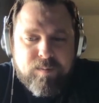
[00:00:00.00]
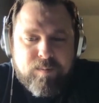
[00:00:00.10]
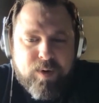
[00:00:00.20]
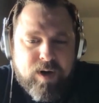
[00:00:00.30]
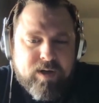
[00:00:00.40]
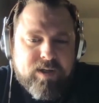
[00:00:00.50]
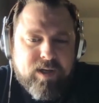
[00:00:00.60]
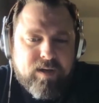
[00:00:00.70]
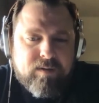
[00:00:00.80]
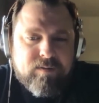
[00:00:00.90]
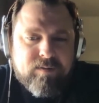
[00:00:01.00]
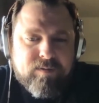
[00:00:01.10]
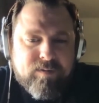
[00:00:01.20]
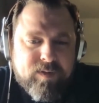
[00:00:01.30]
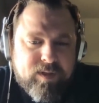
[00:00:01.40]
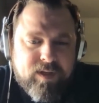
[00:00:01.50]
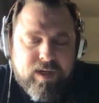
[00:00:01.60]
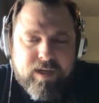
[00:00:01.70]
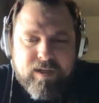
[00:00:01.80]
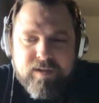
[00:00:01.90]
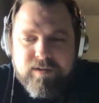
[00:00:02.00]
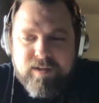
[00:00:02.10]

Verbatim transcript: part of uh,